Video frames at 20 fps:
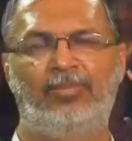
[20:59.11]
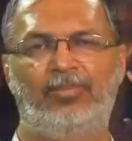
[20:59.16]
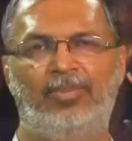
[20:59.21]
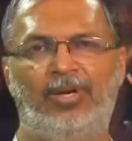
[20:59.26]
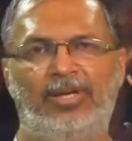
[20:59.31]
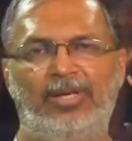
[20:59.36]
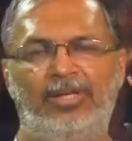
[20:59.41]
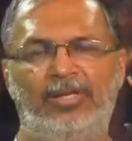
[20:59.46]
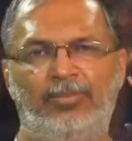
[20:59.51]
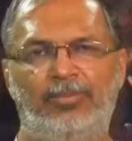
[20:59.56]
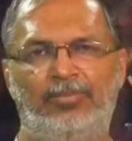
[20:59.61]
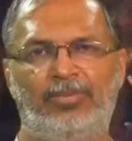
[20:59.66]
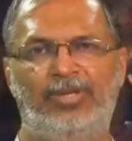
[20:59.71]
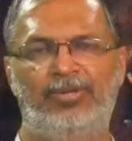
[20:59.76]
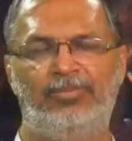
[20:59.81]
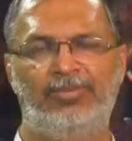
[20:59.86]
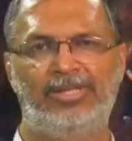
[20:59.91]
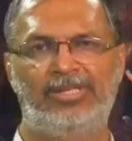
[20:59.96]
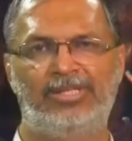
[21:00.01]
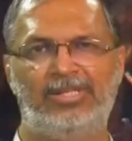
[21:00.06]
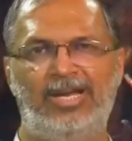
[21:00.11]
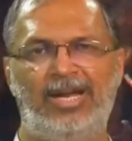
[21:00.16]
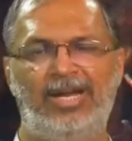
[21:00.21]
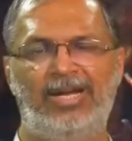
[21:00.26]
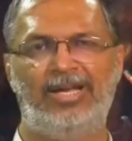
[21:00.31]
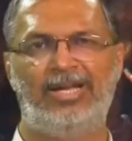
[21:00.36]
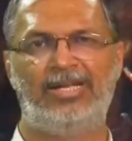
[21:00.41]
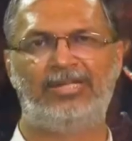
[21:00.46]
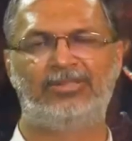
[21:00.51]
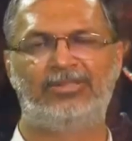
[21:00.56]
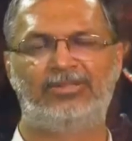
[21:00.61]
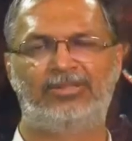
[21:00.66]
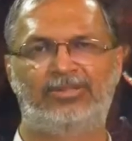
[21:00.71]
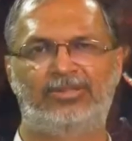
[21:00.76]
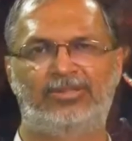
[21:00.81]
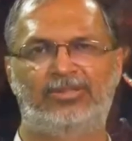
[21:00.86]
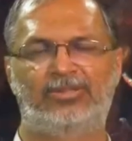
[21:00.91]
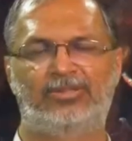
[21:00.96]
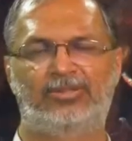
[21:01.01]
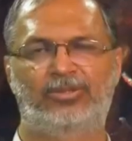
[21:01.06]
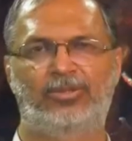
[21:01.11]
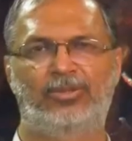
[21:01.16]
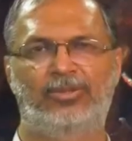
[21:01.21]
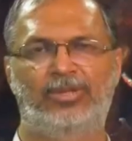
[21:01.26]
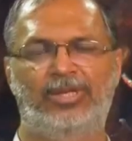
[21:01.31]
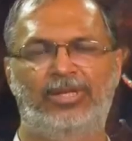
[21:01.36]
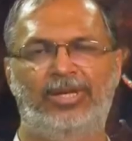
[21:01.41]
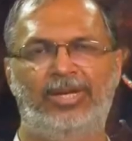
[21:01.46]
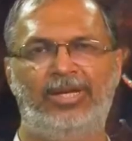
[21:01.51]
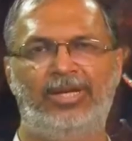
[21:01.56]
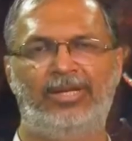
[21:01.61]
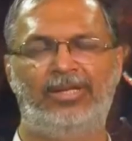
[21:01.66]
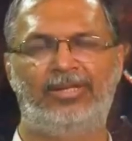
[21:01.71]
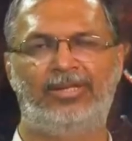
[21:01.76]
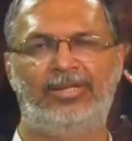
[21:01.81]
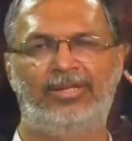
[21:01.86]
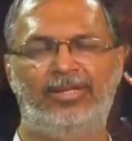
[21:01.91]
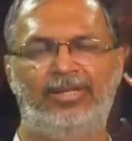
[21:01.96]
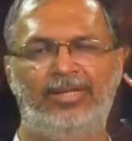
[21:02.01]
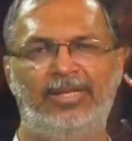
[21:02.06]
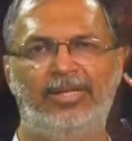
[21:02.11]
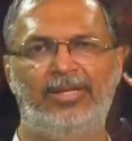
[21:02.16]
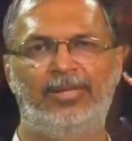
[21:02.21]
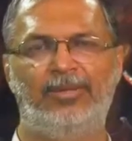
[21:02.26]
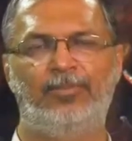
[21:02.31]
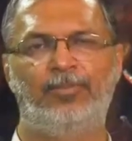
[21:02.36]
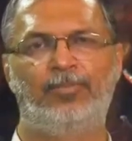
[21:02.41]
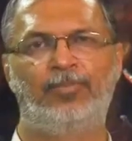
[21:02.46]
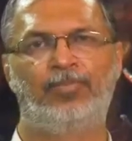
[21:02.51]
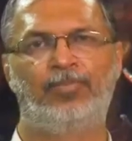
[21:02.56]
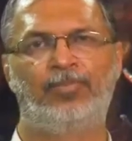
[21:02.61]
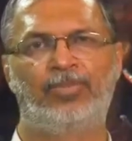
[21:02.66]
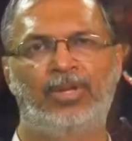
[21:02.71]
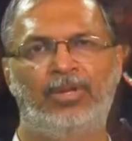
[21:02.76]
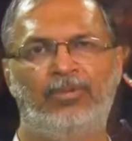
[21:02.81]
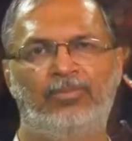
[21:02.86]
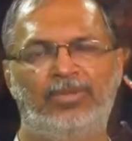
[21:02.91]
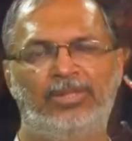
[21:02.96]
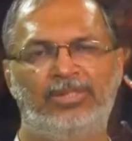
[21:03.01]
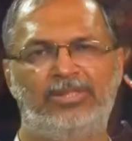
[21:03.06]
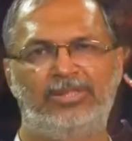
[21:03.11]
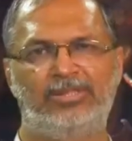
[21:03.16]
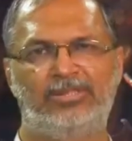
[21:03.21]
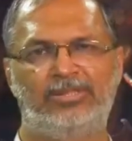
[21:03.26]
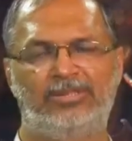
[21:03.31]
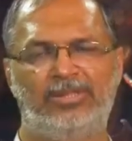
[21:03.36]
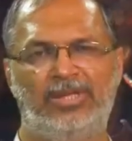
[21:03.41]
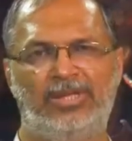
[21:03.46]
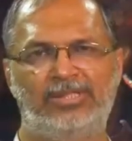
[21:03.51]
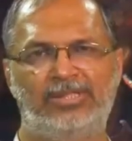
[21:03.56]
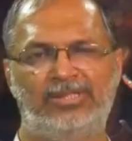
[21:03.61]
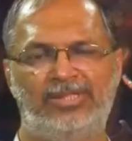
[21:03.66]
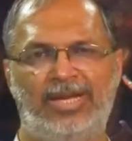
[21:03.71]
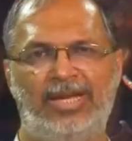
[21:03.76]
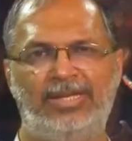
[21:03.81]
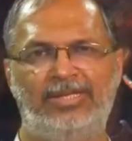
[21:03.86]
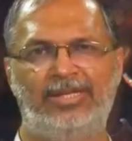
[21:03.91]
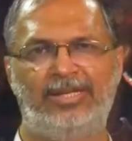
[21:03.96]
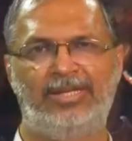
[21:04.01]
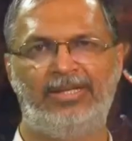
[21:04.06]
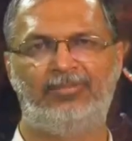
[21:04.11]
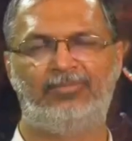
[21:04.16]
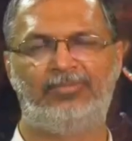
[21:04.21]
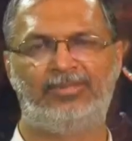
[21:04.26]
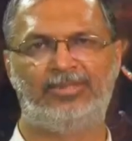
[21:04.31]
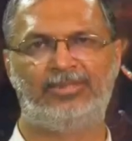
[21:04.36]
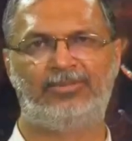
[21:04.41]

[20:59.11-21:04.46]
but in the previous slide I show a grating which is static, which